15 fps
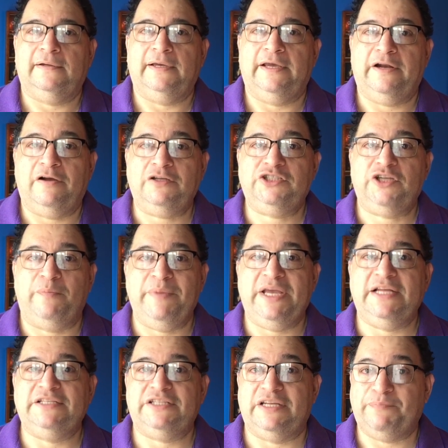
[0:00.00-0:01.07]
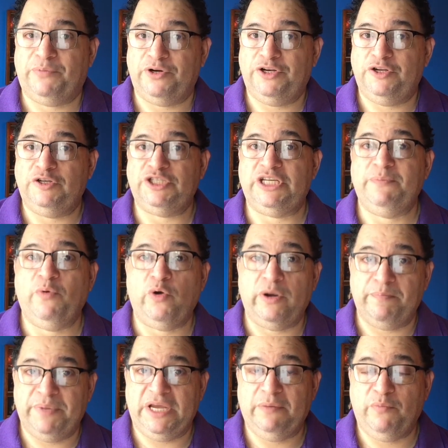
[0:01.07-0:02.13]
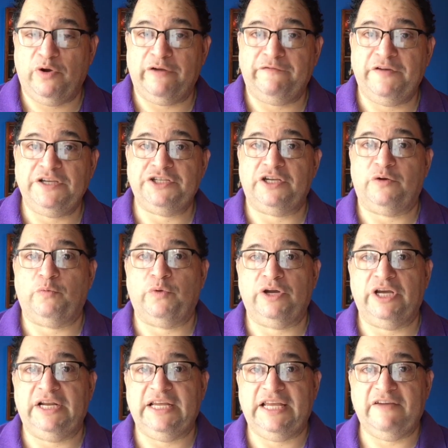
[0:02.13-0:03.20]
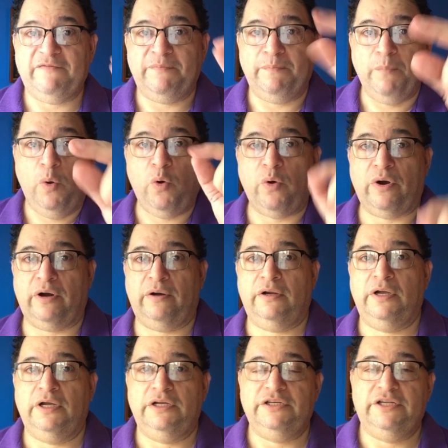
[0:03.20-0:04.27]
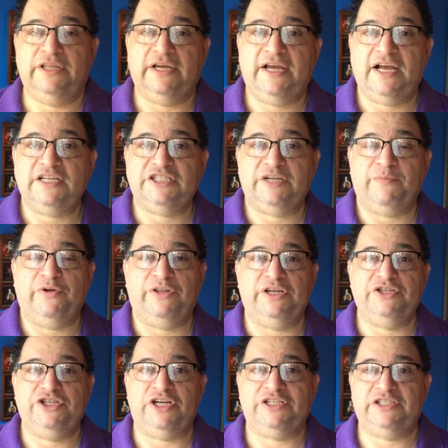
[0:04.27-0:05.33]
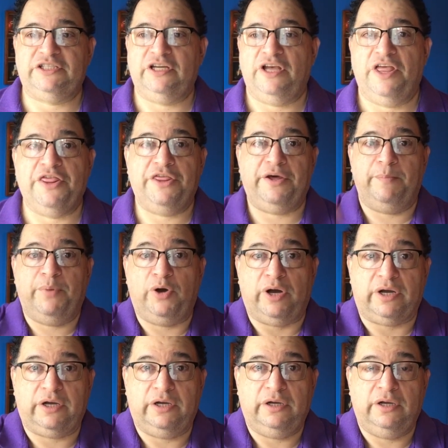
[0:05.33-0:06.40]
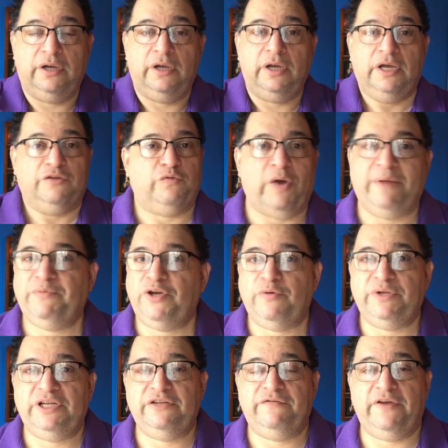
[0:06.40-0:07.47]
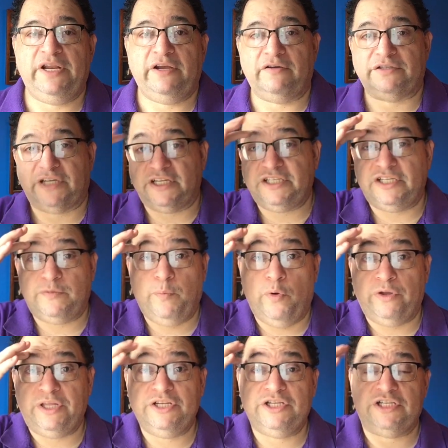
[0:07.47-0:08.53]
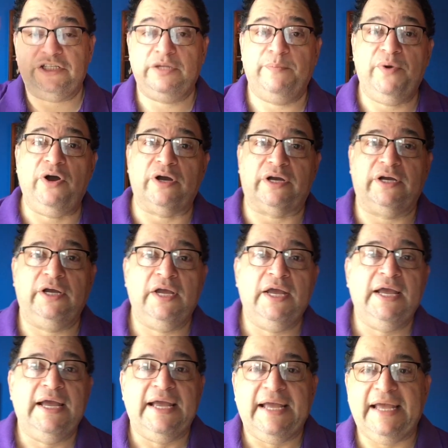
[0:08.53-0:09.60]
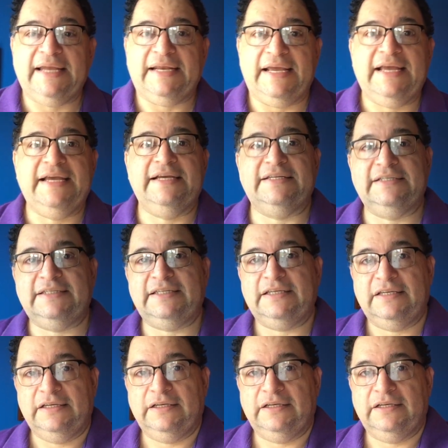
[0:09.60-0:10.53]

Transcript: it also means in producing more and being more efficient, we're going to give more to the customer than just the book. That's why I'm doing these videos, because it's more than just the book. It is